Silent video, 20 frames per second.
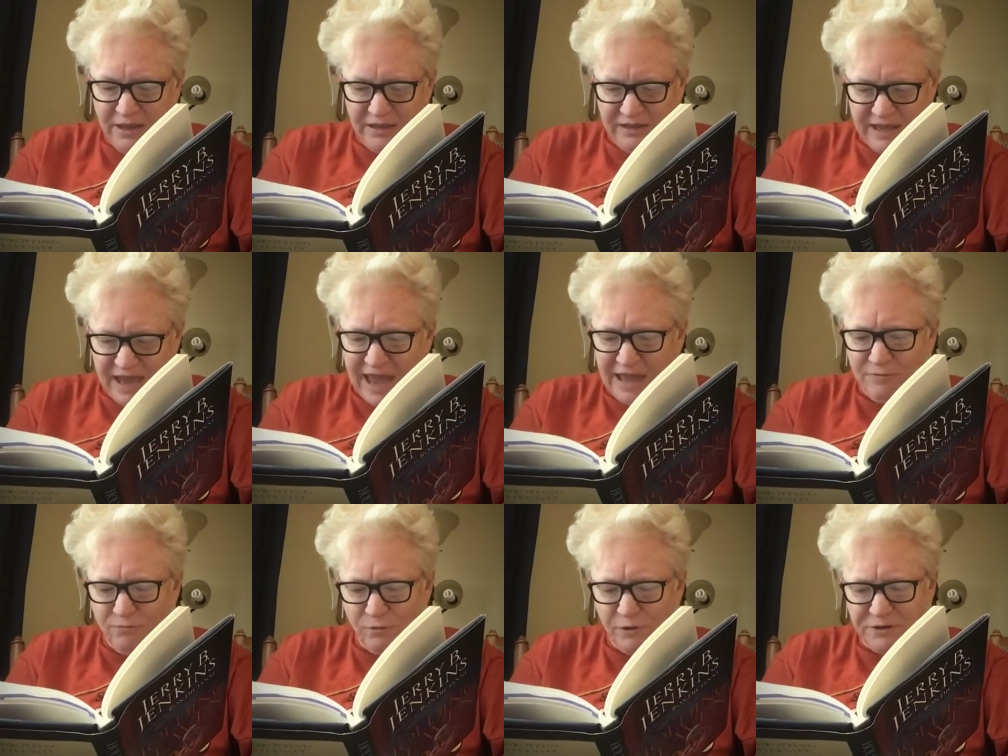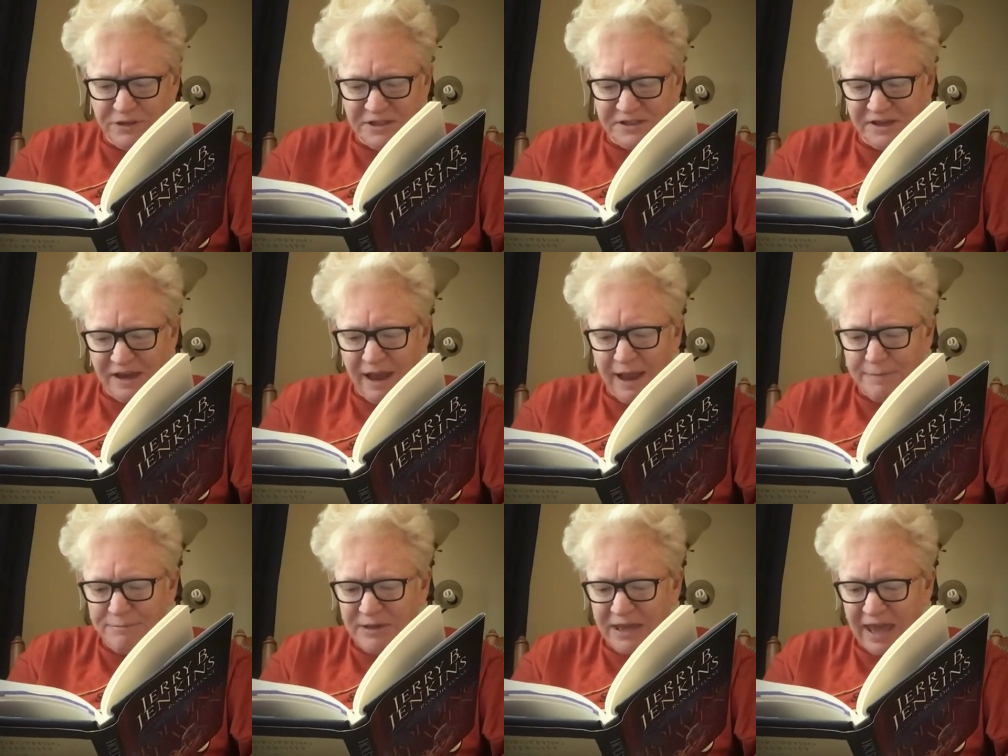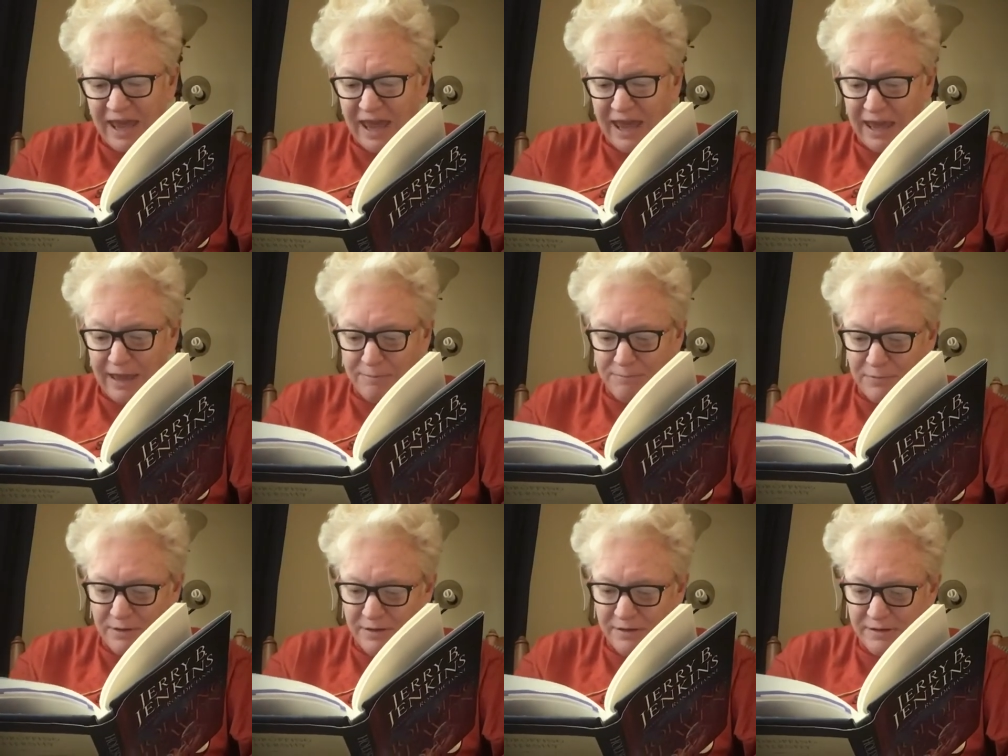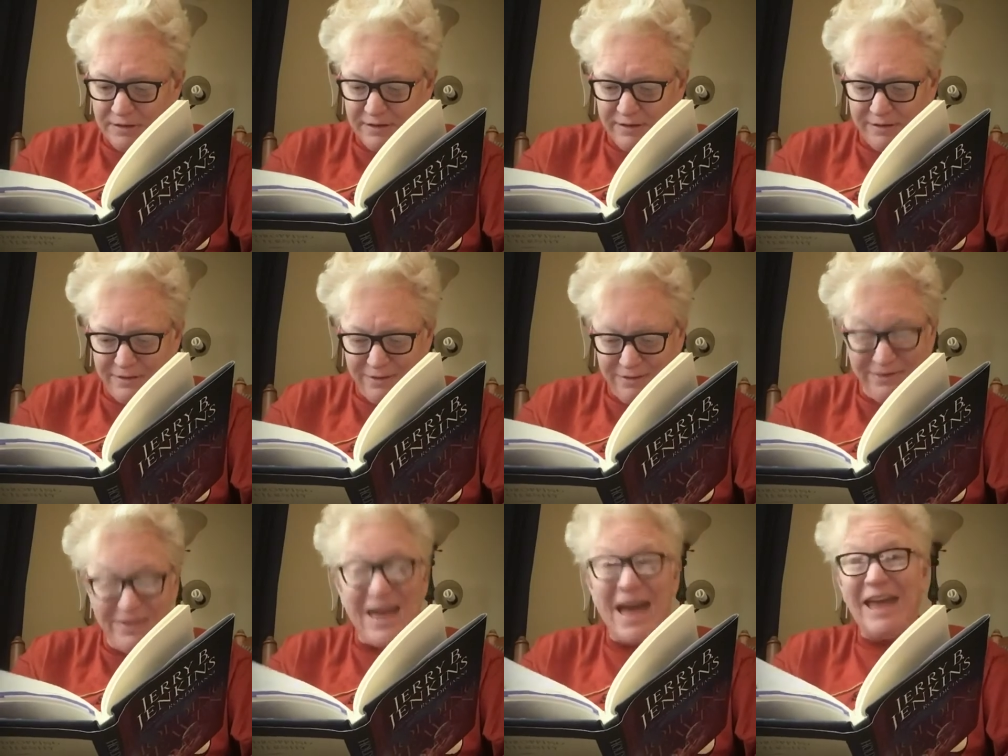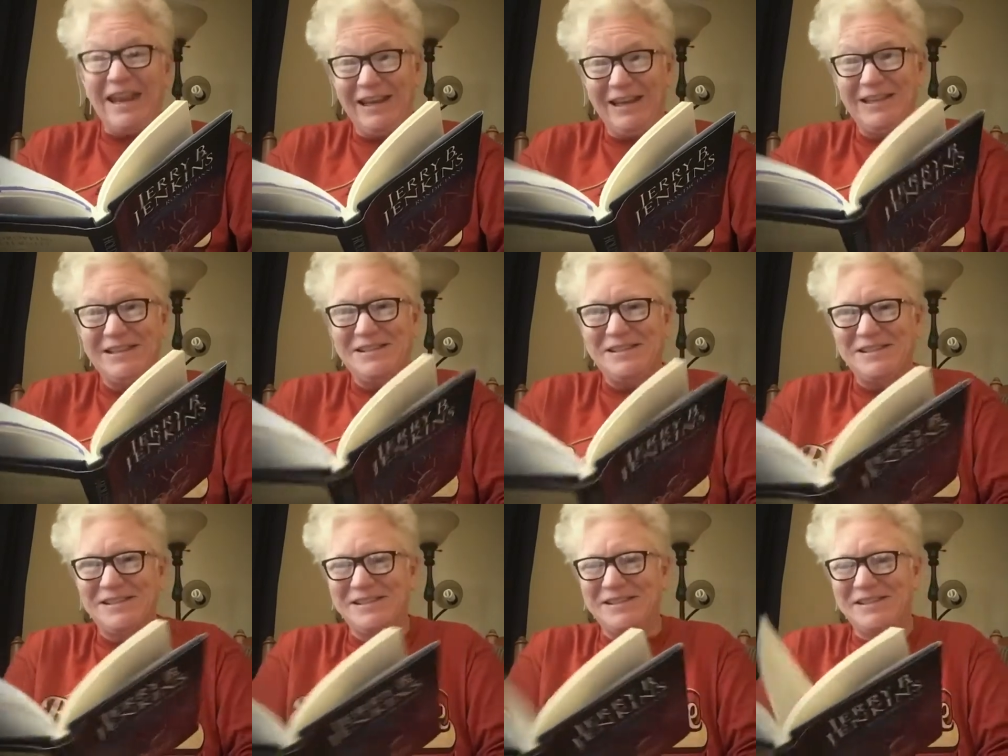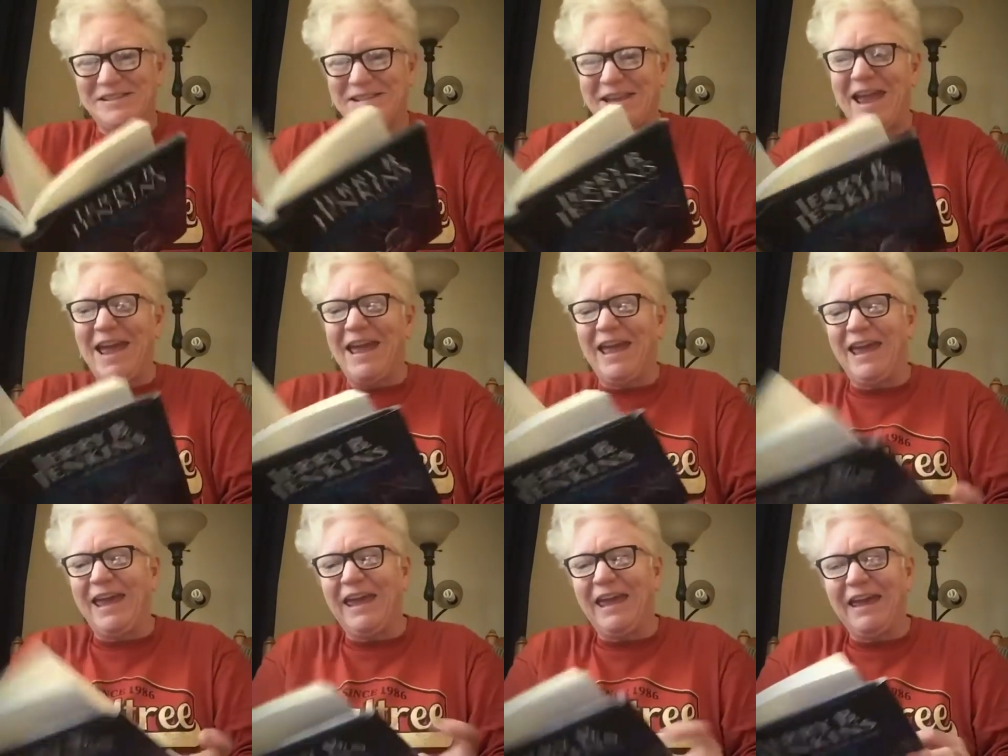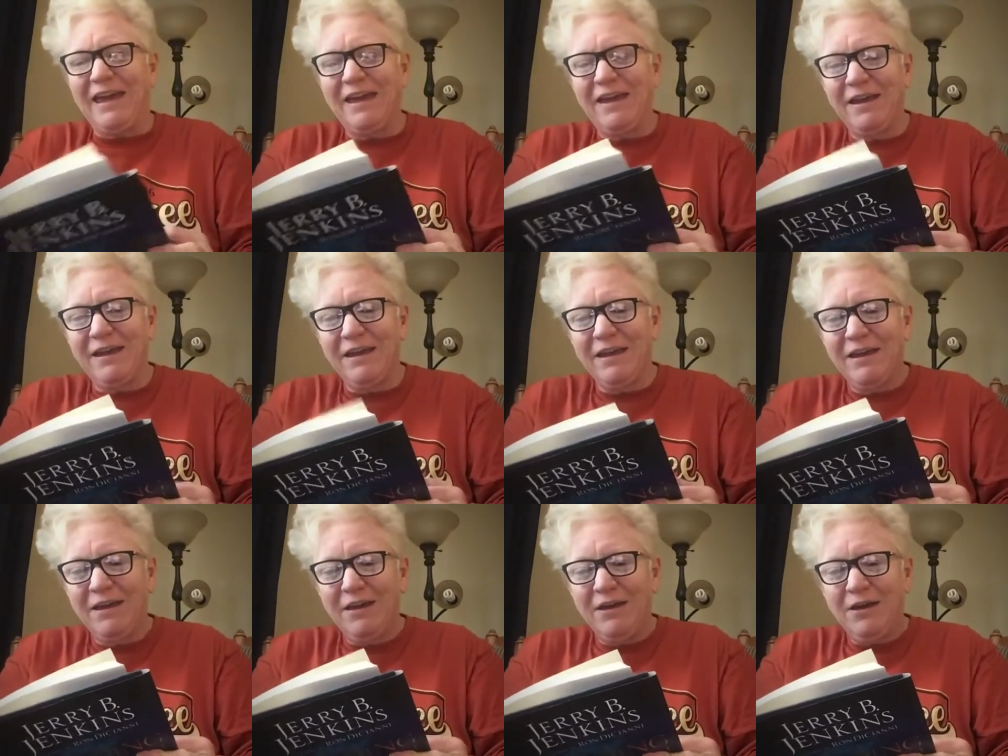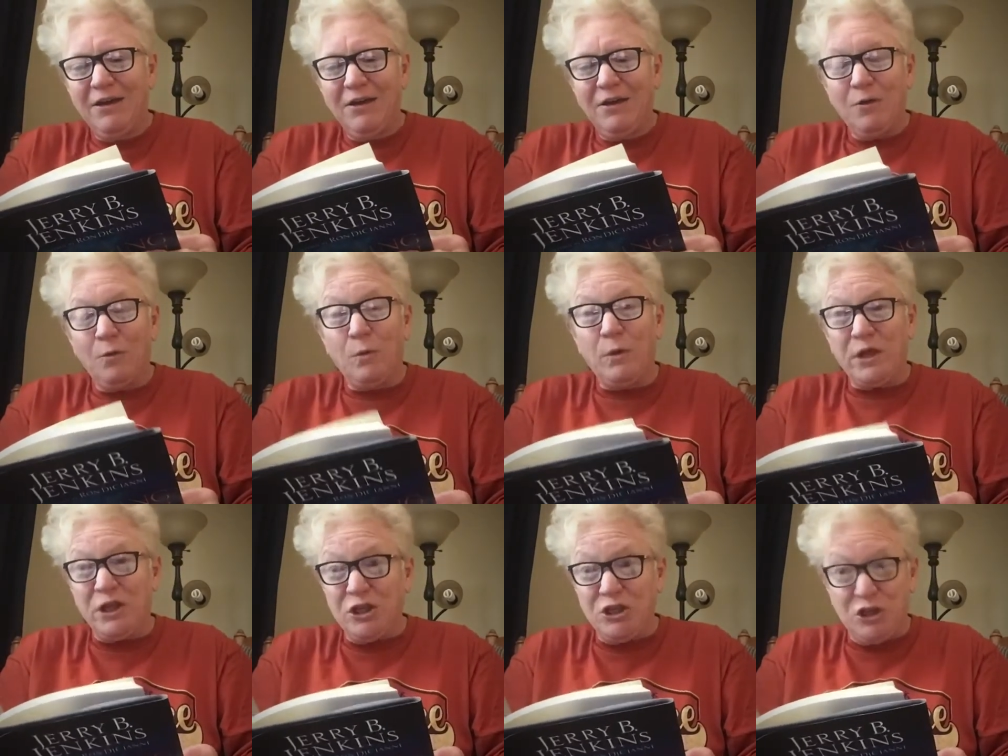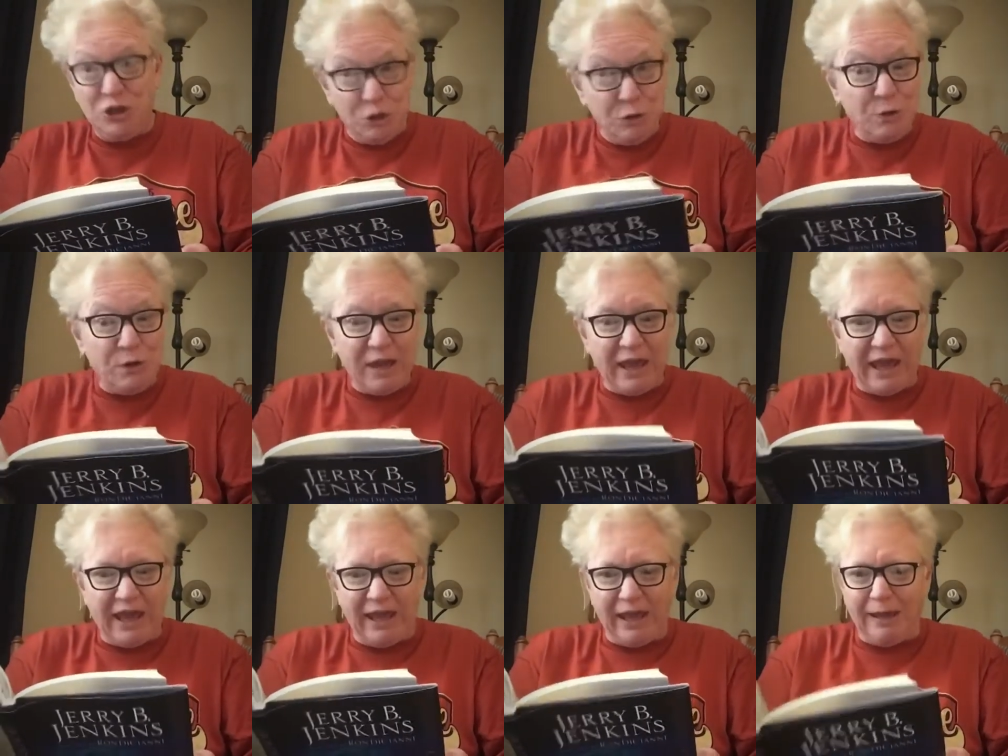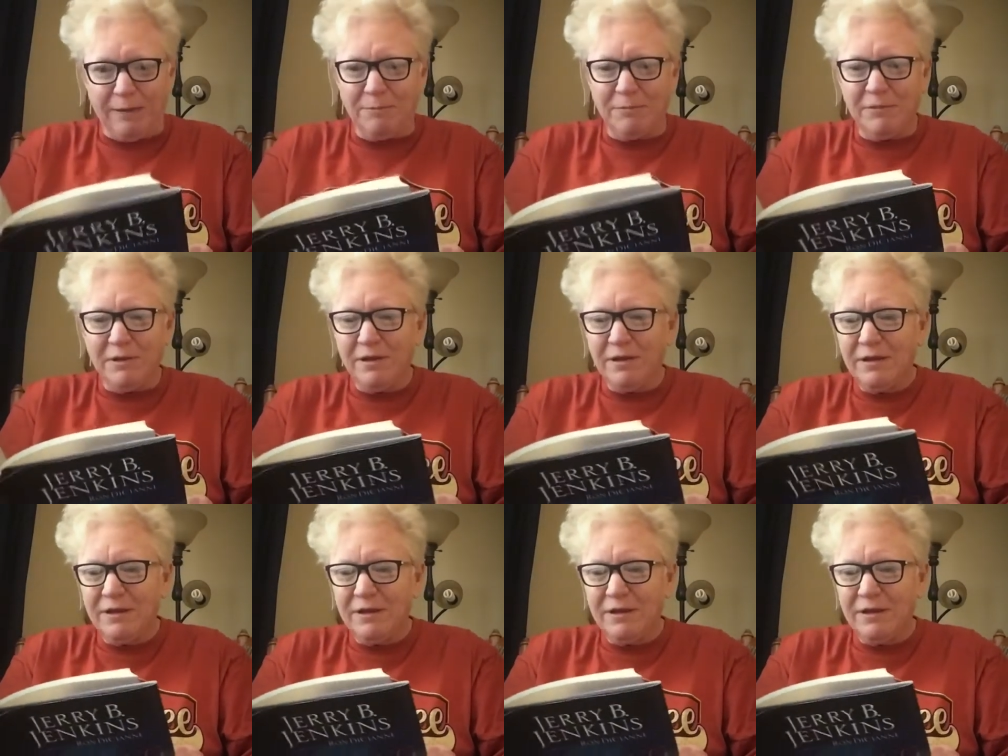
Yet when the time came, that is to say, when you came,